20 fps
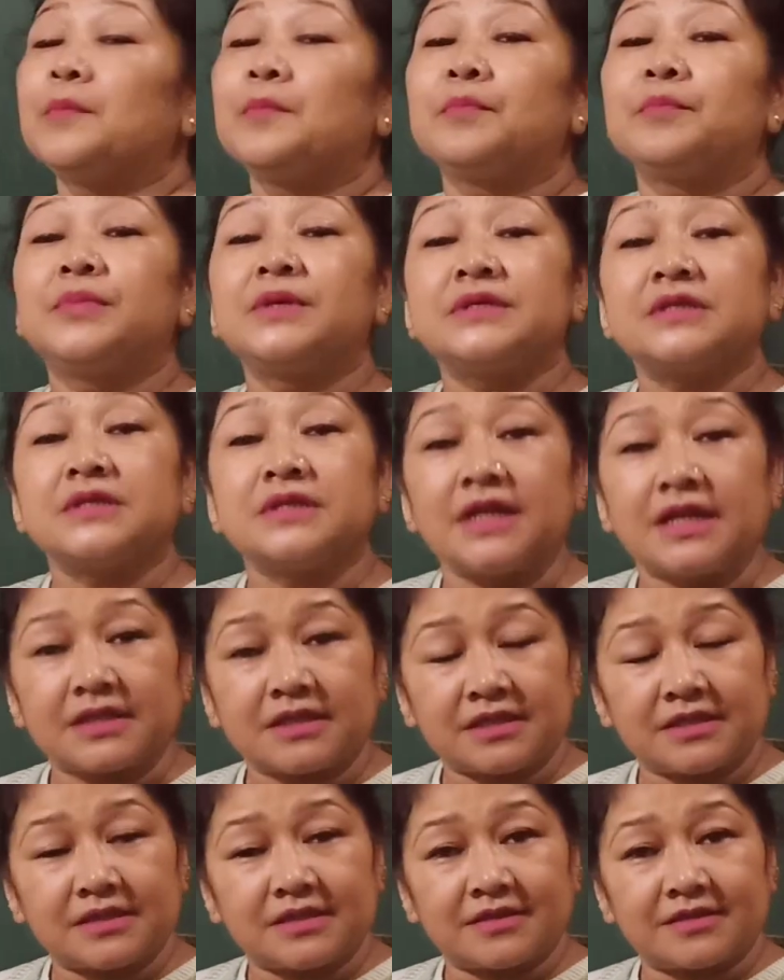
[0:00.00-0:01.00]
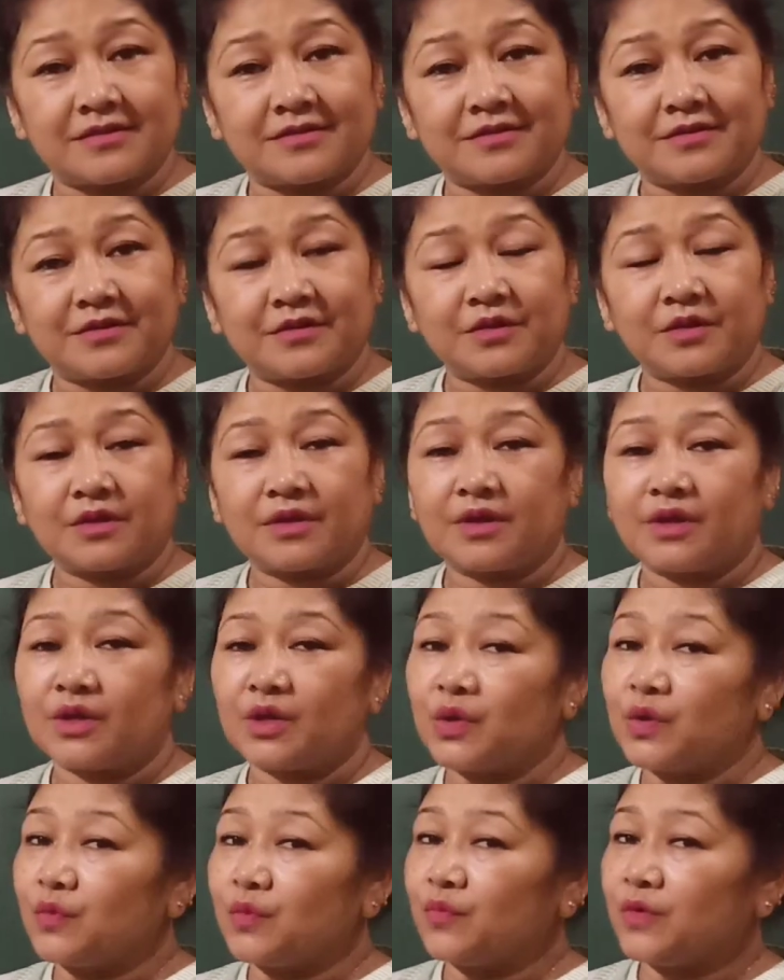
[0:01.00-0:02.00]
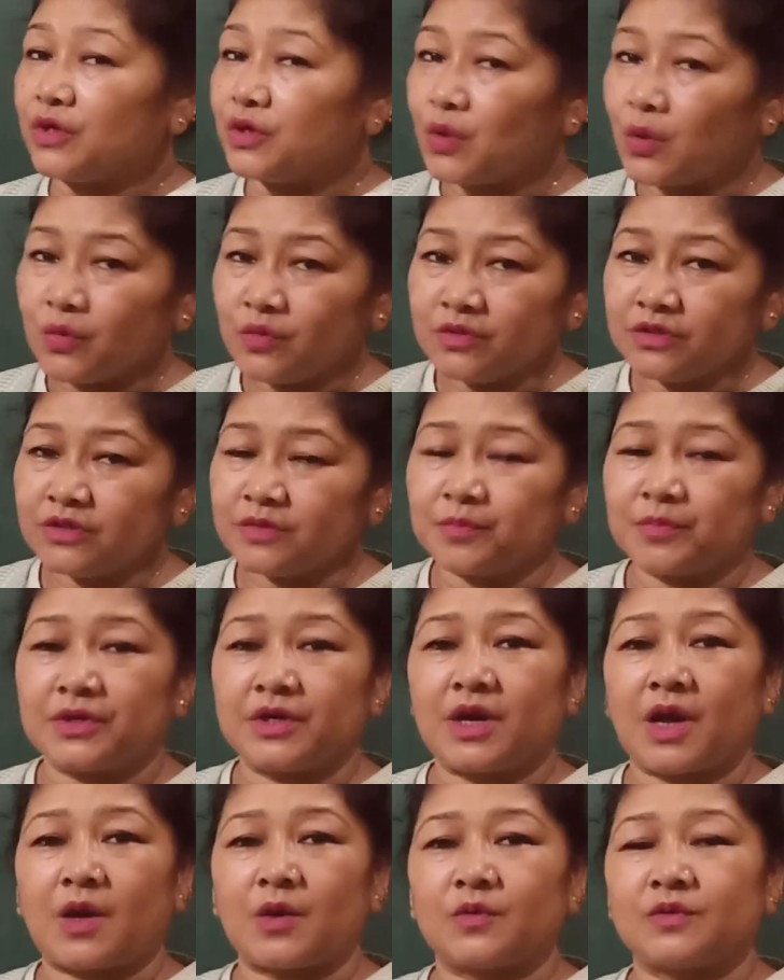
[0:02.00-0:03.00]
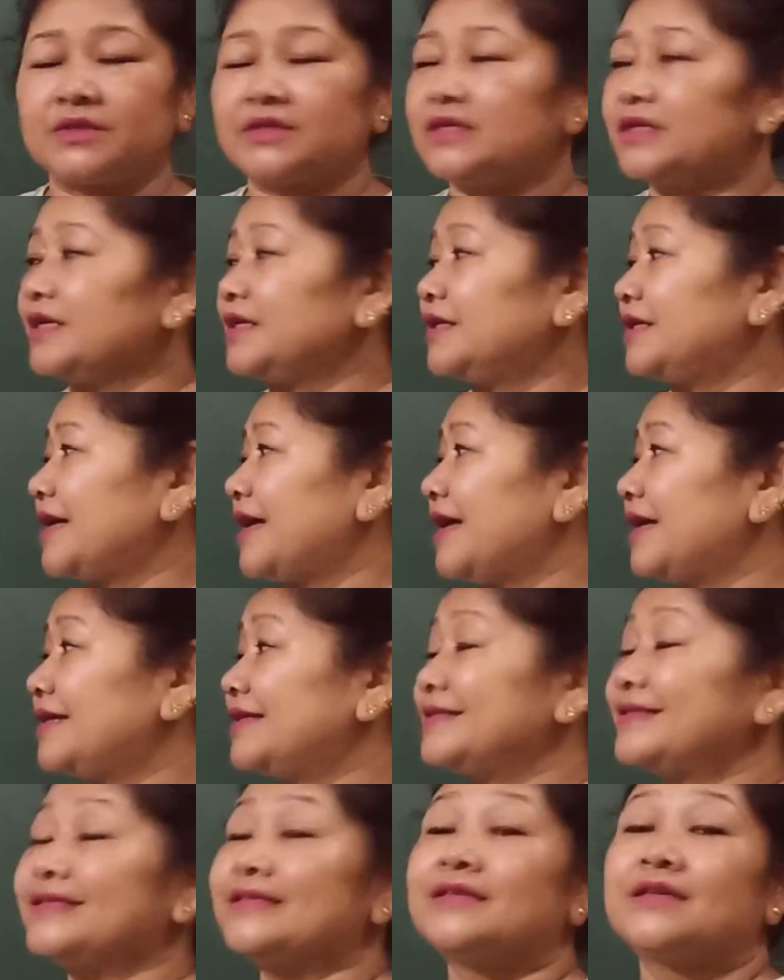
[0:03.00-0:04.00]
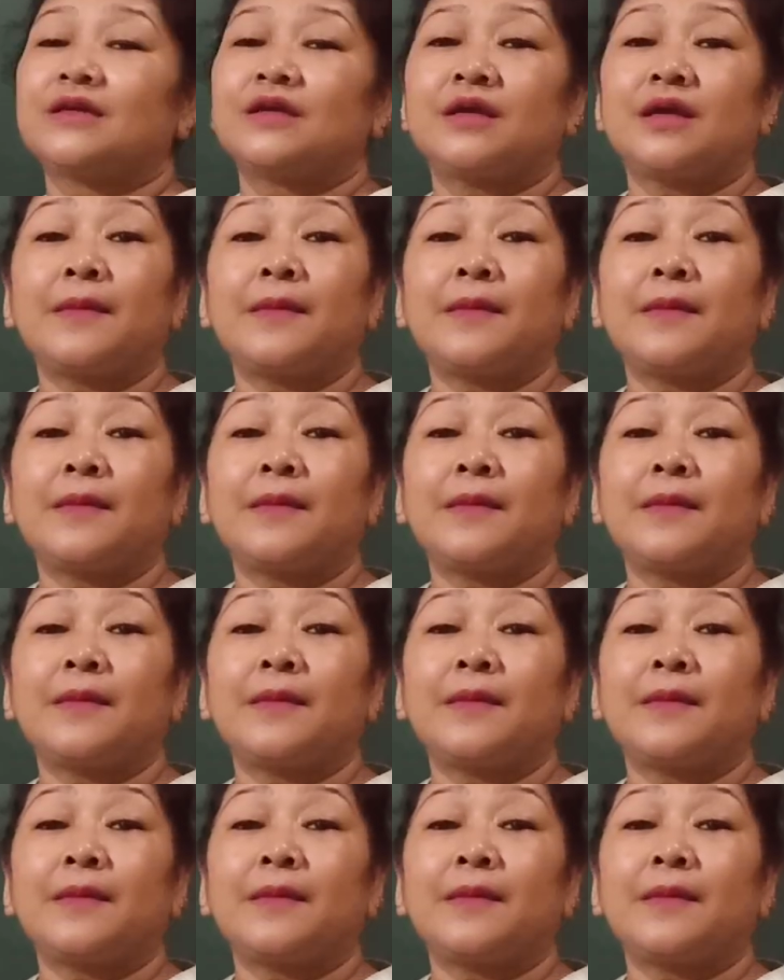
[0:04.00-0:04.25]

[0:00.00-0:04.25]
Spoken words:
Business. We don't pronounce it as